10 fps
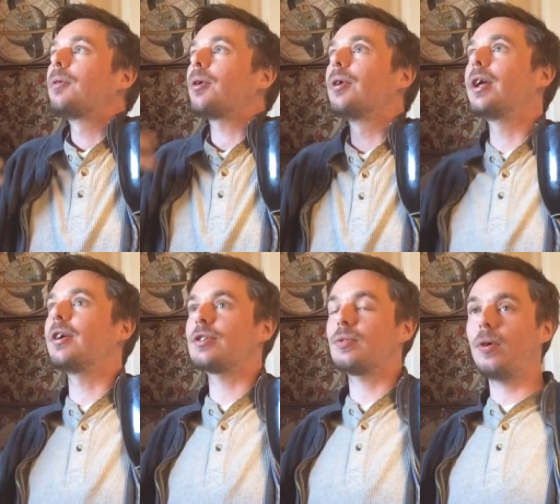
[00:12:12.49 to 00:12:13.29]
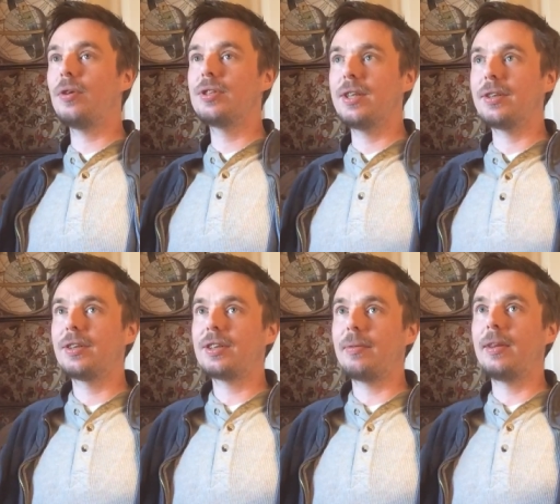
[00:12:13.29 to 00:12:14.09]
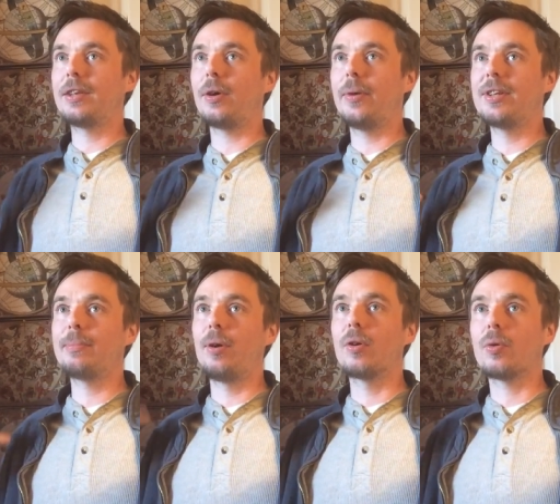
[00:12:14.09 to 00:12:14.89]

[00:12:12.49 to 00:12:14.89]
turning astrology into something that's always about